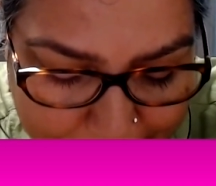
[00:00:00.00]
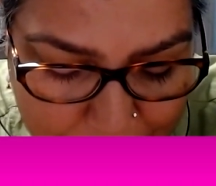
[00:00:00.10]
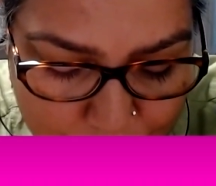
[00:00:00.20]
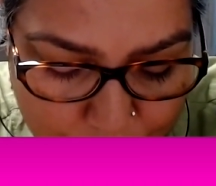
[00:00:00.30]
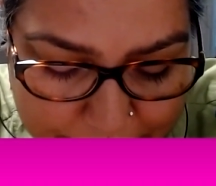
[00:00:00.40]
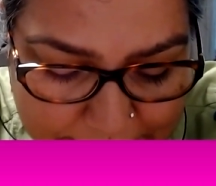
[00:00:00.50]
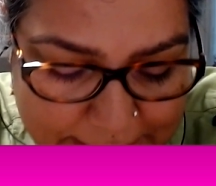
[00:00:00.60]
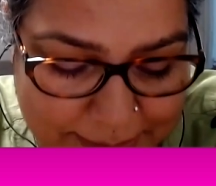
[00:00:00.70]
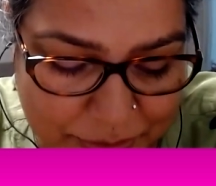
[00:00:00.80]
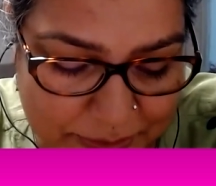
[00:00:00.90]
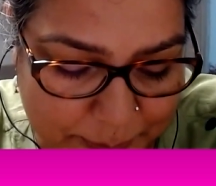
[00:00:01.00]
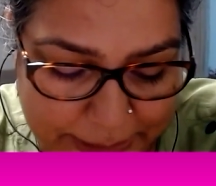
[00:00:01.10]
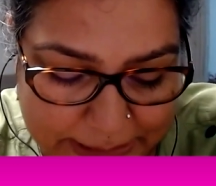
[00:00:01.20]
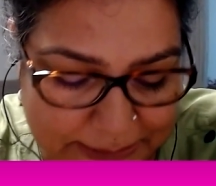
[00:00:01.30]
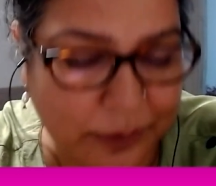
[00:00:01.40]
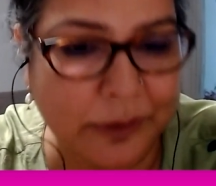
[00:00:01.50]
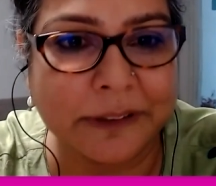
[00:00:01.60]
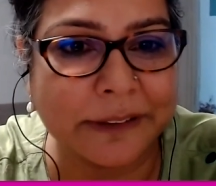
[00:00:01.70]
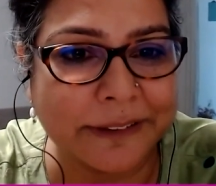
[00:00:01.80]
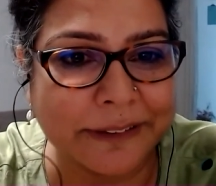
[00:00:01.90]
you make decisions based
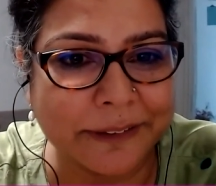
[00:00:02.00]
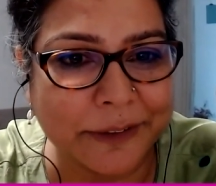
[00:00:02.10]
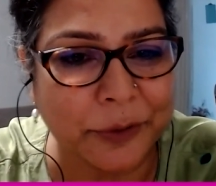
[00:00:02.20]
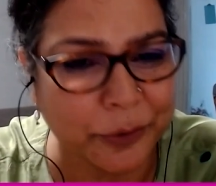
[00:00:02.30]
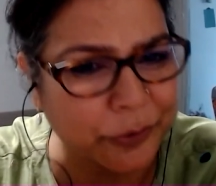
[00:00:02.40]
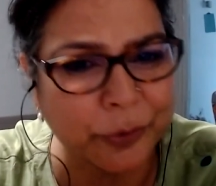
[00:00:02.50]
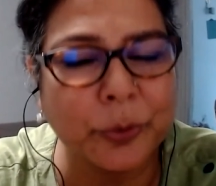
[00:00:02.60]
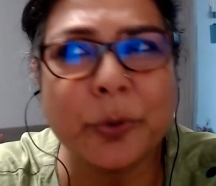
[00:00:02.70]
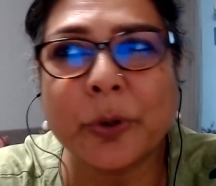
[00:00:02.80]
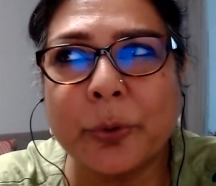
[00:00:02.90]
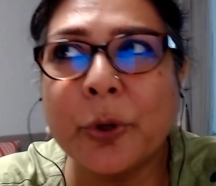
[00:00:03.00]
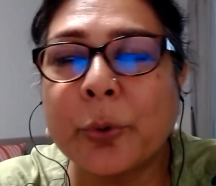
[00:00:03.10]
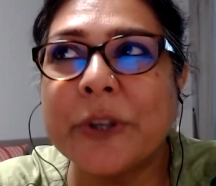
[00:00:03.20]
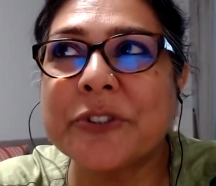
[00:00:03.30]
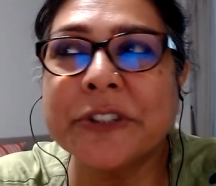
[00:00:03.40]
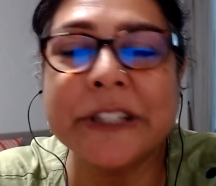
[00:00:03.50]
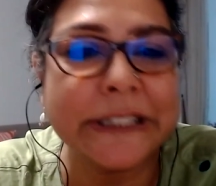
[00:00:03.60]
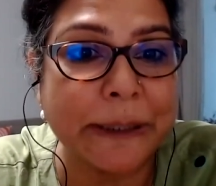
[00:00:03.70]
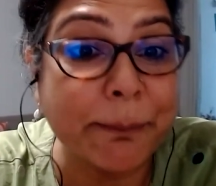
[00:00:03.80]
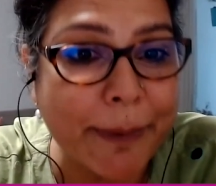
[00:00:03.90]
on you're questioning
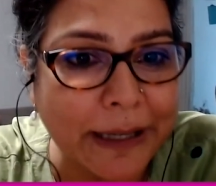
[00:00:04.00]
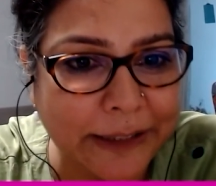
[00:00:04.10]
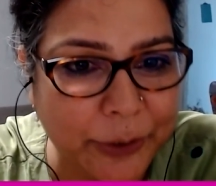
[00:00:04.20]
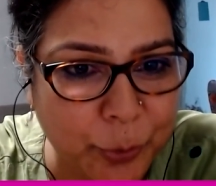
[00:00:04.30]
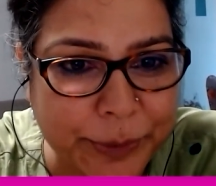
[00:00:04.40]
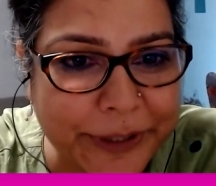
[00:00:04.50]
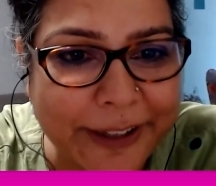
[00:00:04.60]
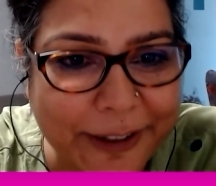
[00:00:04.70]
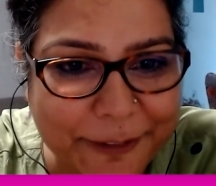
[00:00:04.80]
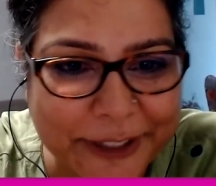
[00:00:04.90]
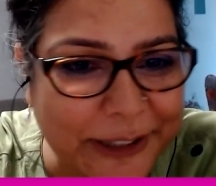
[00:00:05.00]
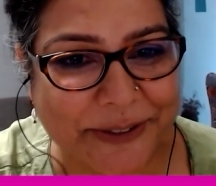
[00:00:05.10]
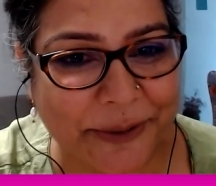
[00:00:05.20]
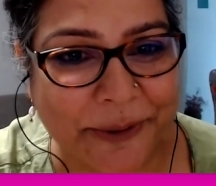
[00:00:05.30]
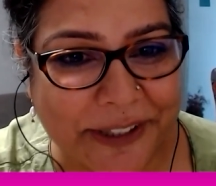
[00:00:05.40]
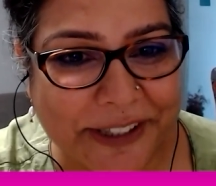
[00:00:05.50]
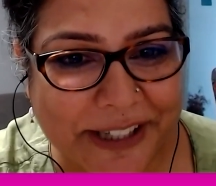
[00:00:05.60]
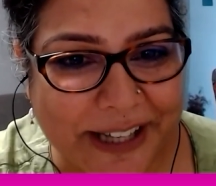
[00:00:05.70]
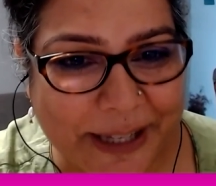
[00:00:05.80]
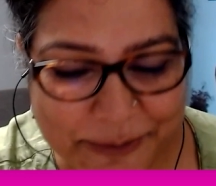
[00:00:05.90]
the impact that you may have, right? So
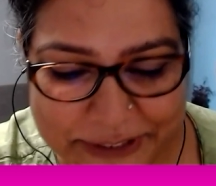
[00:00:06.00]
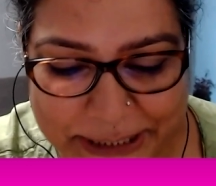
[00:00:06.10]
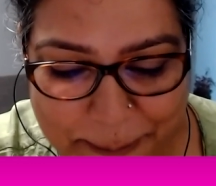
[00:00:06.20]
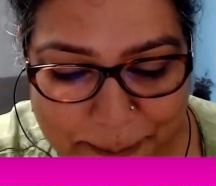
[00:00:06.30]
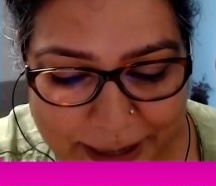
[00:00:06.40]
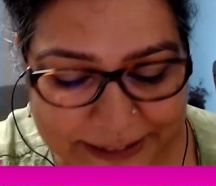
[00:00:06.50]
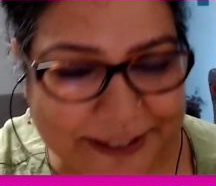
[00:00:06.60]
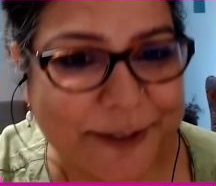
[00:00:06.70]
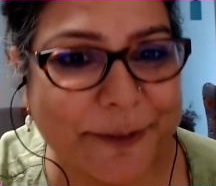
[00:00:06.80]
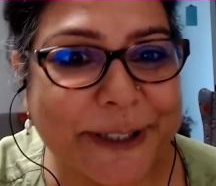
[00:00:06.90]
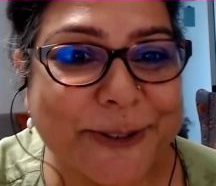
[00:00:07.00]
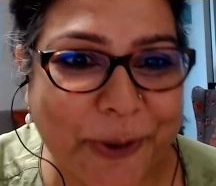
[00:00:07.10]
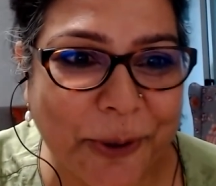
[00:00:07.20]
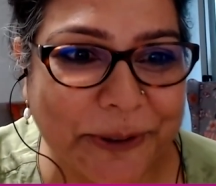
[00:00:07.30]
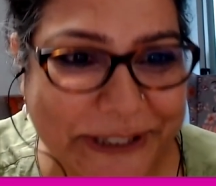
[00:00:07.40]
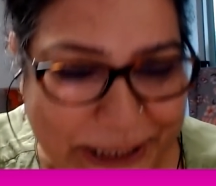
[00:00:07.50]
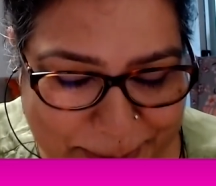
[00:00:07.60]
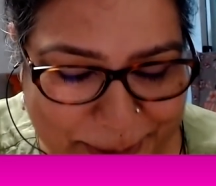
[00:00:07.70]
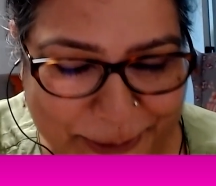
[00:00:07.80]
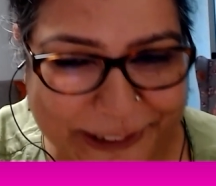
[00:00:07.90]
I'm seeing impact as a very strong
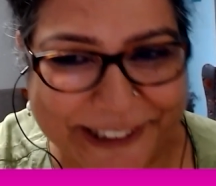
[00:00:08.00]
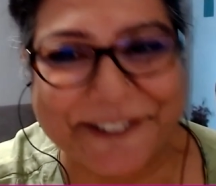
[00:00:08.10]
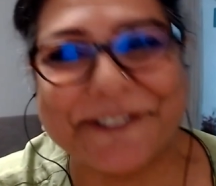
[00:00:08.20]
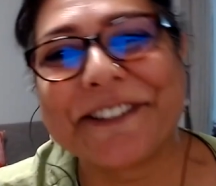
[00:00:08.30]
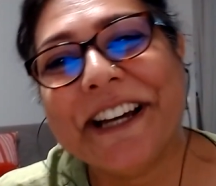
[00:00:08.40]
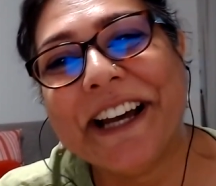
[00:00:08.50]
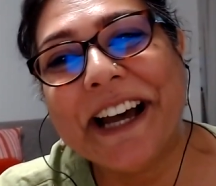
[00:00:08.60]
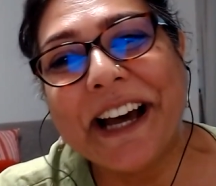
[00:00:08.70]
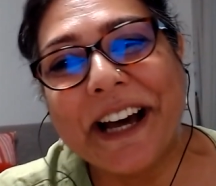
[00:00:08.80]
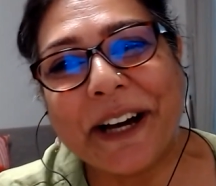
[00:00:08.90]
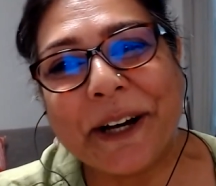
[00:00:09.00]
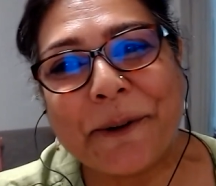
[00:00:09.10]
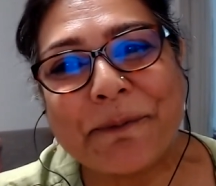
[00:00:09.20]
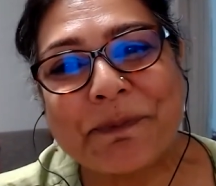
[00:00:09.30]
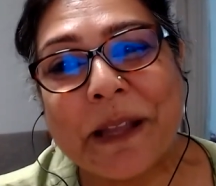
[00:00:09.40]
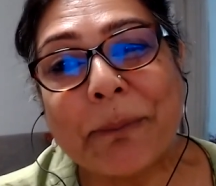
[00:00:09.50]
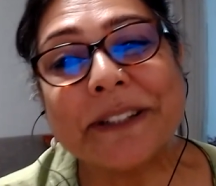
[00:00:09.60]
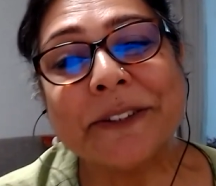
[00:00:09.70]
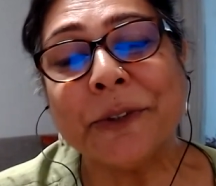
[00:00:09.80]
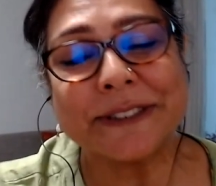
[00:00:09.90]
theme in your life.
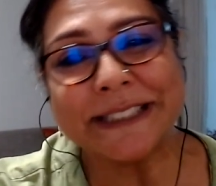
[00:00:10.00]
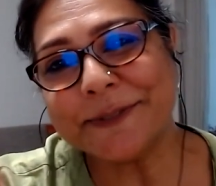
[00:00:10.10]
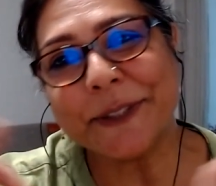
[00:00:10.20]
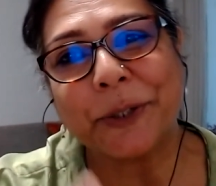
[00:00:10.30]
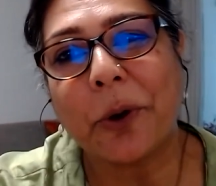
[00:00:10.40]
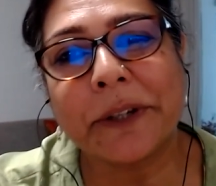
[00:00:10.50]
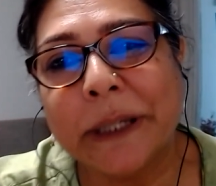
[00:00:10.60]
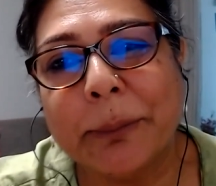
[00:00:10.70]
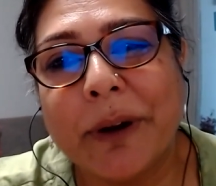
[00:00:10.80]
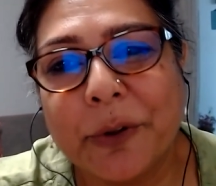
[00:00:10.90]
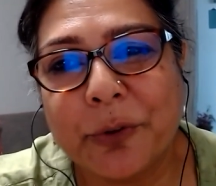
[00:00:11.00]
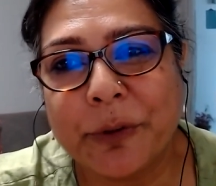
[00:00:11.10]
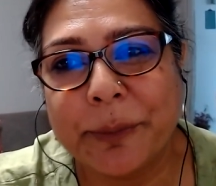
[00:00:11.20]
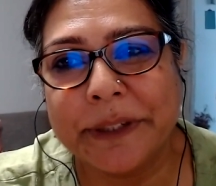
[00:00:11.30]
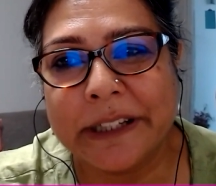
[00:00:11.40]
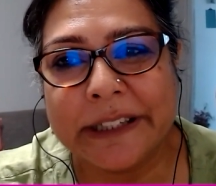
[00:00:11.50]
But since we're talking about women in